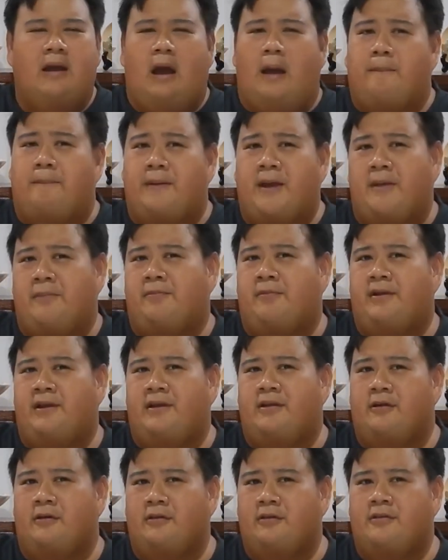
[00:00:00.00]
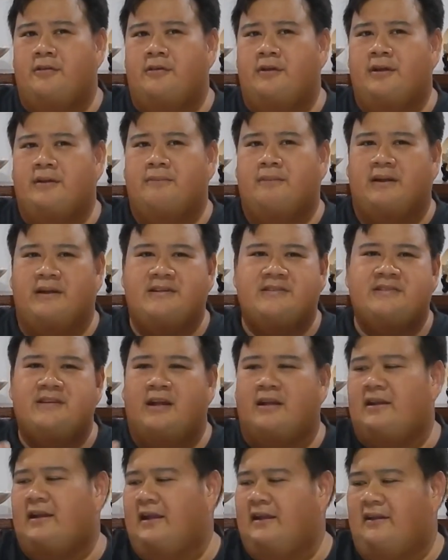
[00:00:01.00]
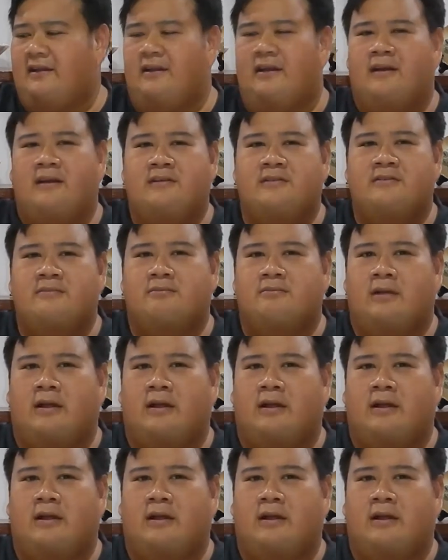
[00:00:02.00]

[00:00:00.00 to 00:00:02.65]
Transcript: A peppery note to it, but it's not like the